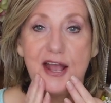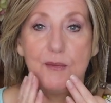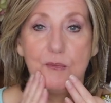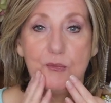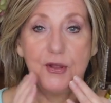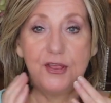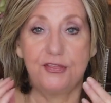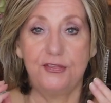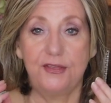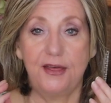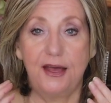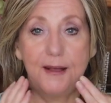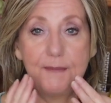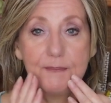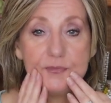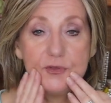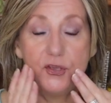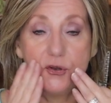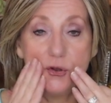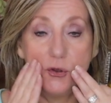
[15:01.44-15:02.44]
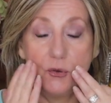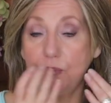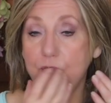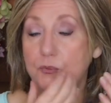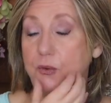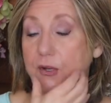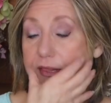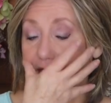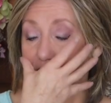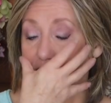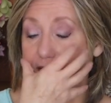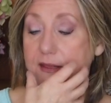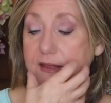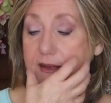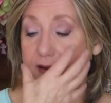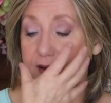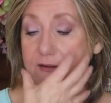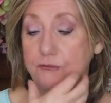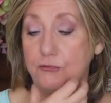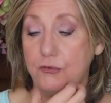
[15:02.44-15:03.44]
with, um, you know, with
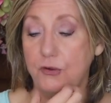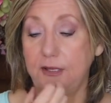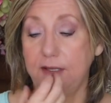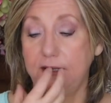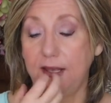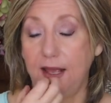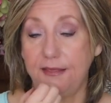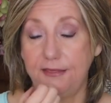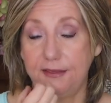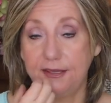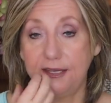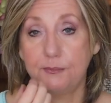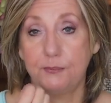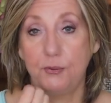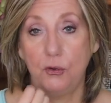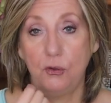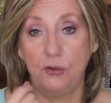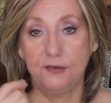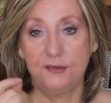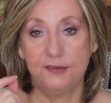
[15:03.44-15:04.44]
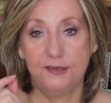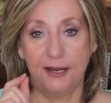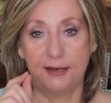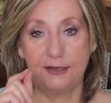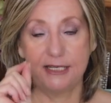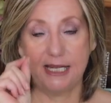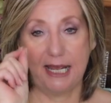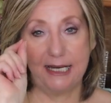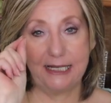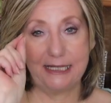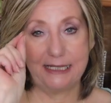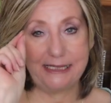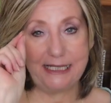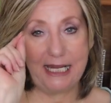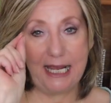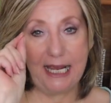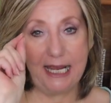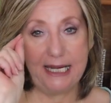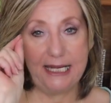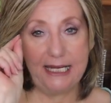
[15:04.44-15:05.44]
it really, I think it pulls and I tiny,
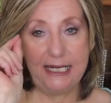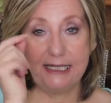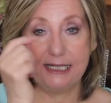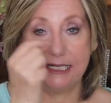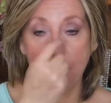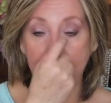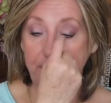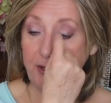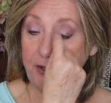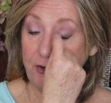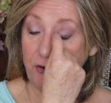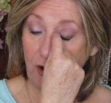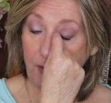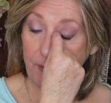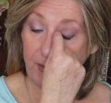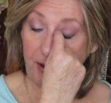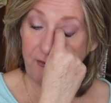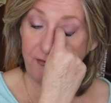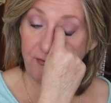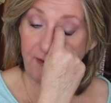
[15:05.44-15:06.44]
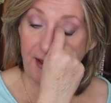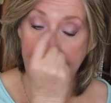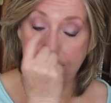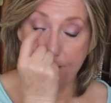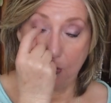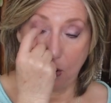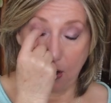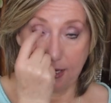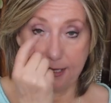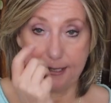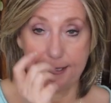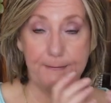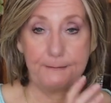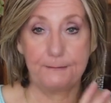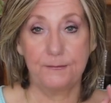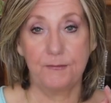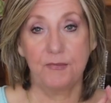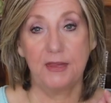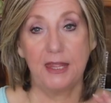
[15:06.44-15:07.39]
tiny little bit on my fat pocket.